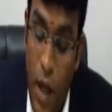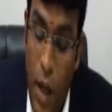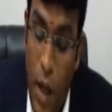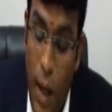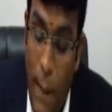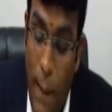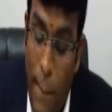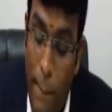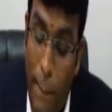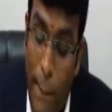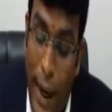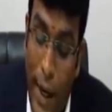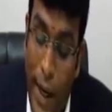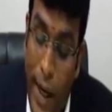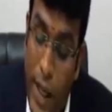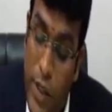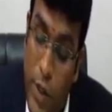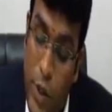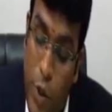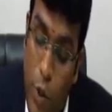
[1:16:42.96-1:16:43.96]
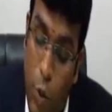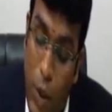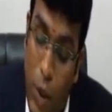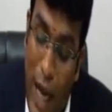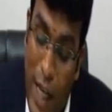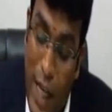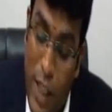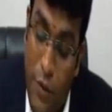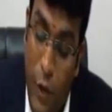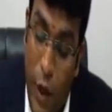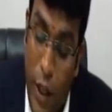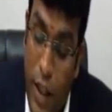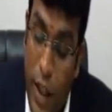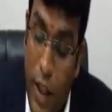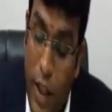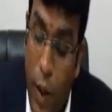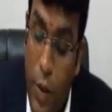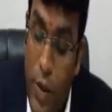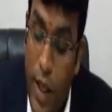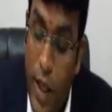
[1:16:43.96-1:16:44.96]
minus
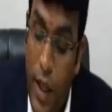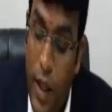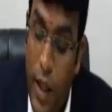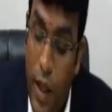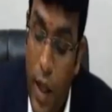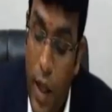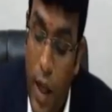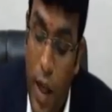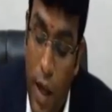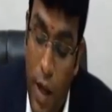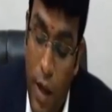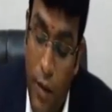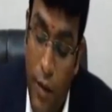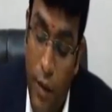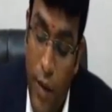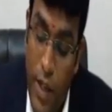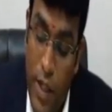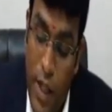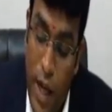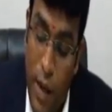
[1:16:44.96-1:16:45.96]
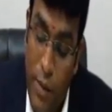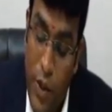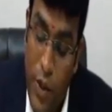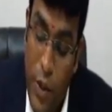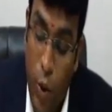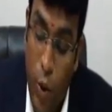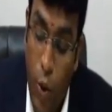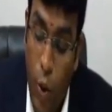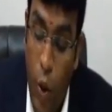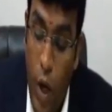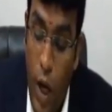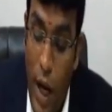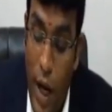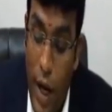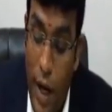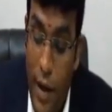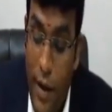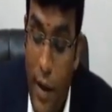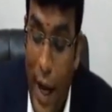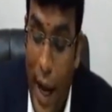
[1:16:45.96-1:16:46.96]
2,40,000, which comes to
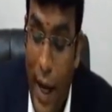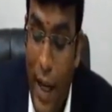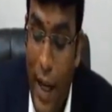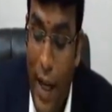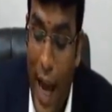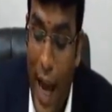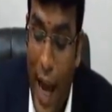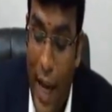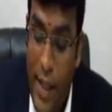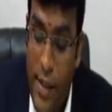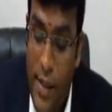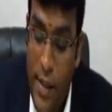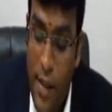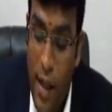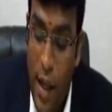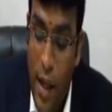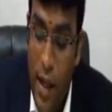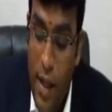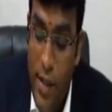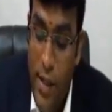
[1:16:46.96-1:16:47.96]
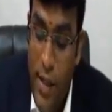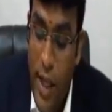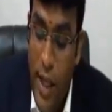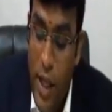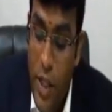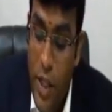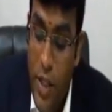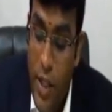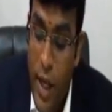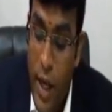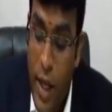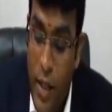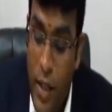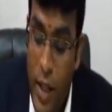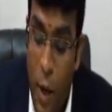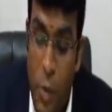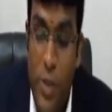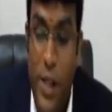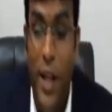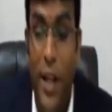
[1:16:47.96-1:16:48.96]

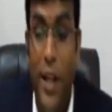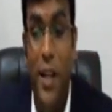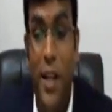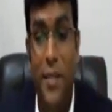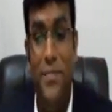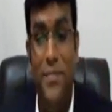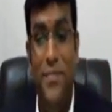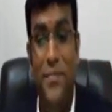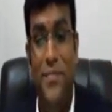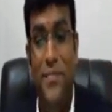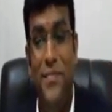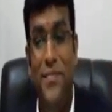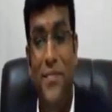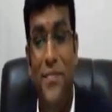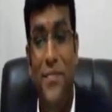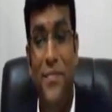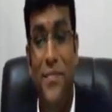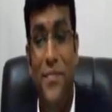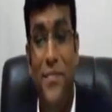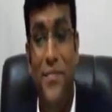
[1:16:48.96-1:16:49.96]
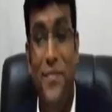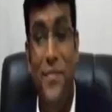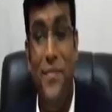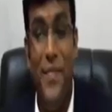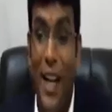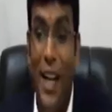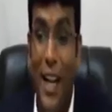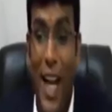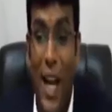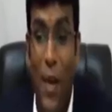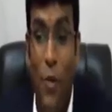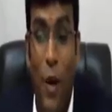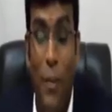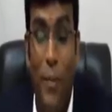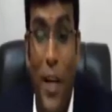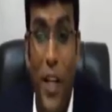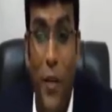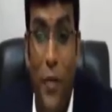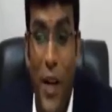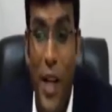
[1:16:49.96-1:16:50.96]
9,60,000. 9 lakh what, my
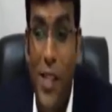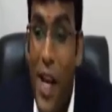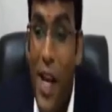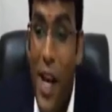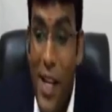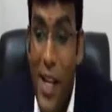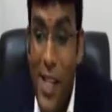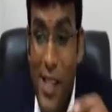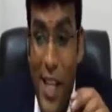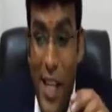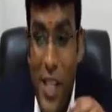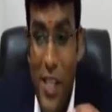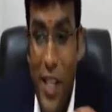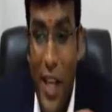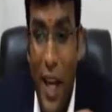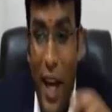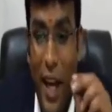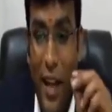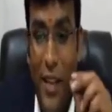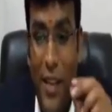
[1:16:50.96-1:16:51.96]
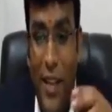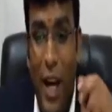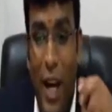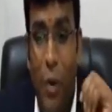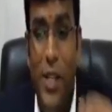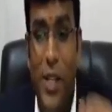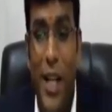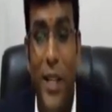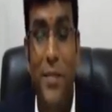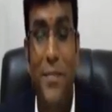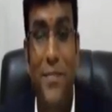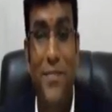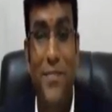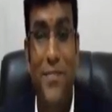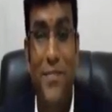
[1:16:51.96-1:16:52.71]
dear friends? 60,000.